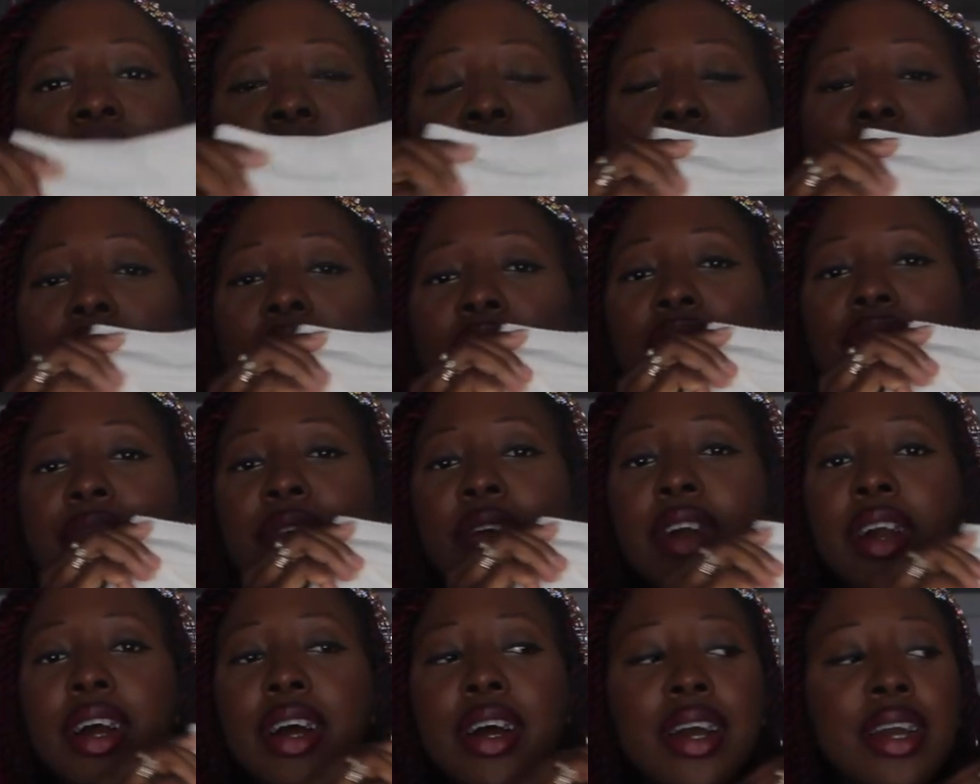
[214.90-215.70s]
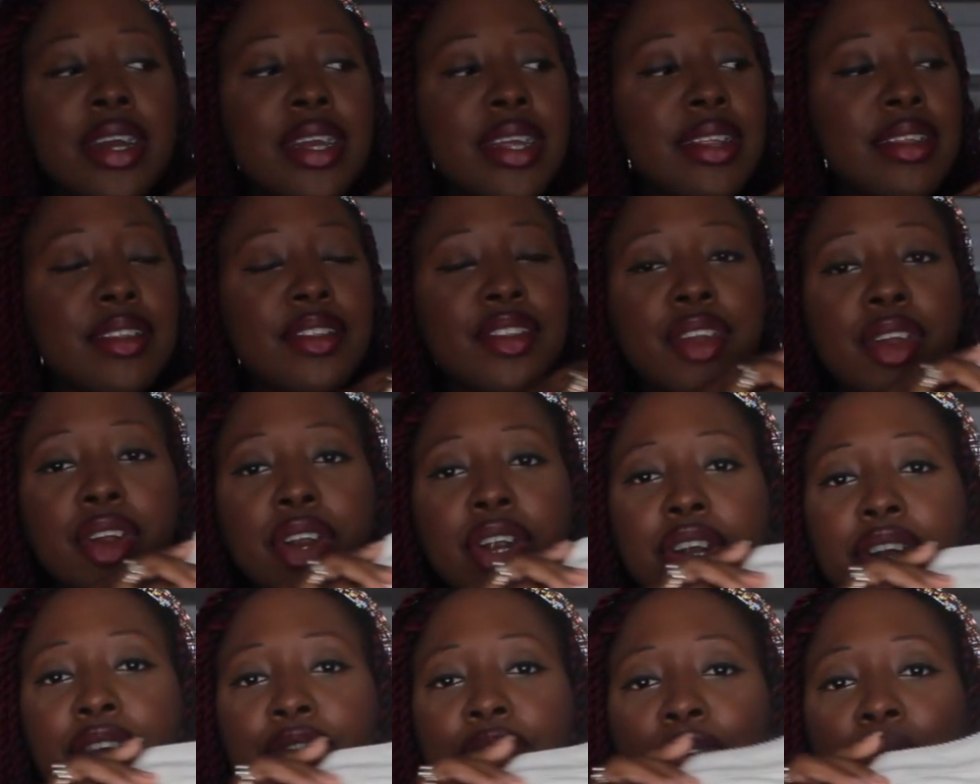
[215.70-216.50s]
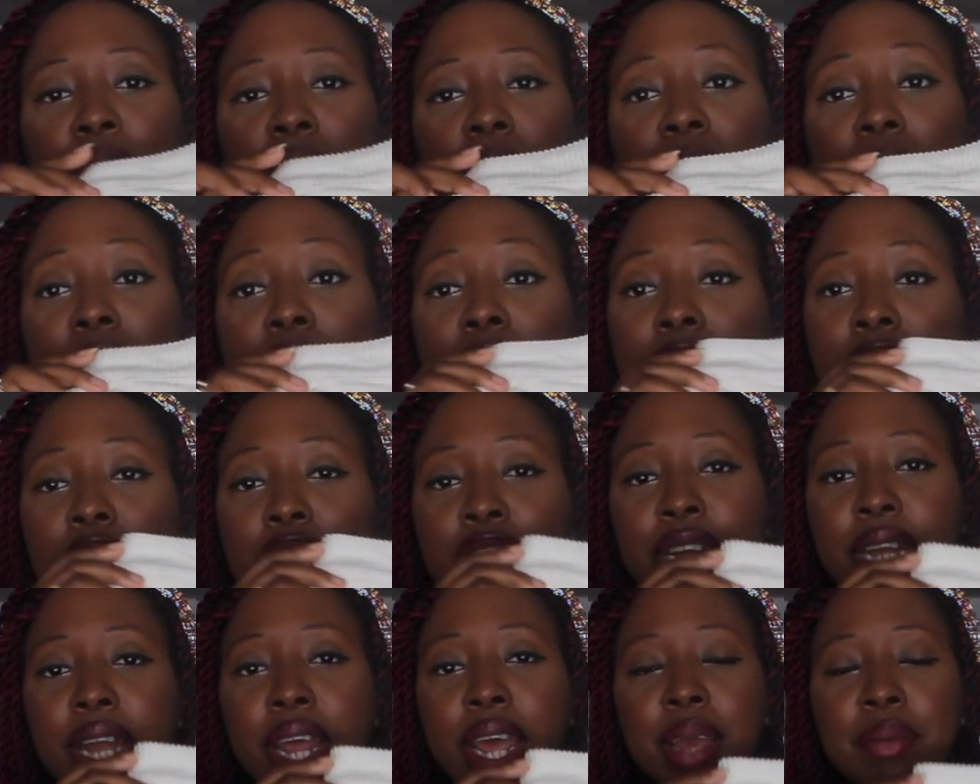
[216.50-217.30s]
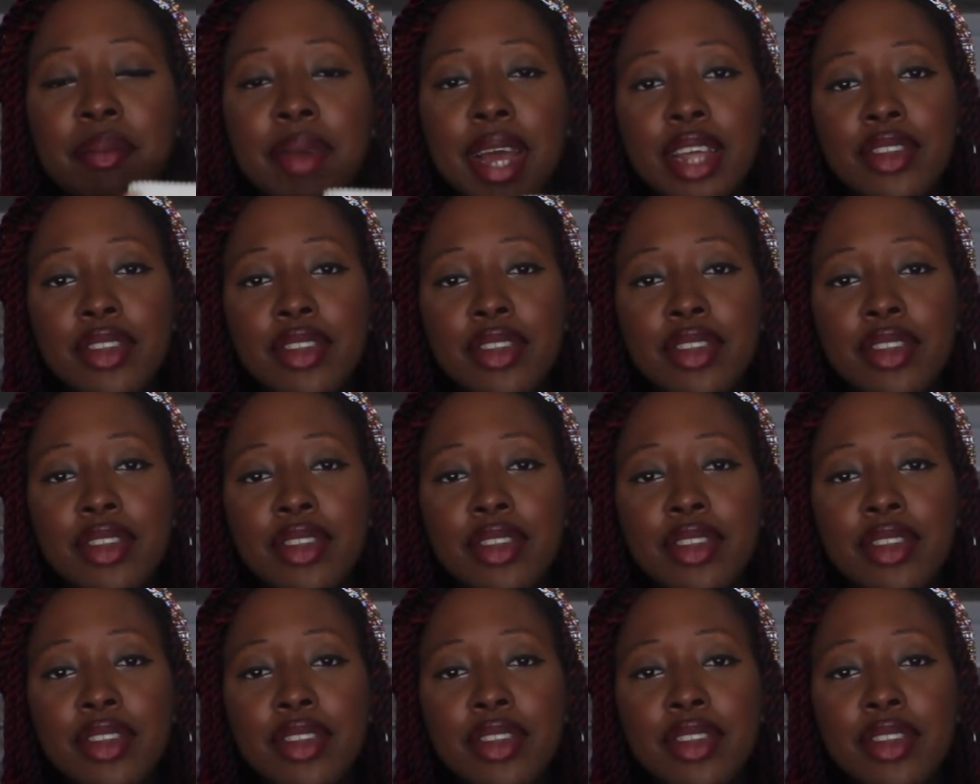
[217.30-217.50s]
corduroy skirt from H&M.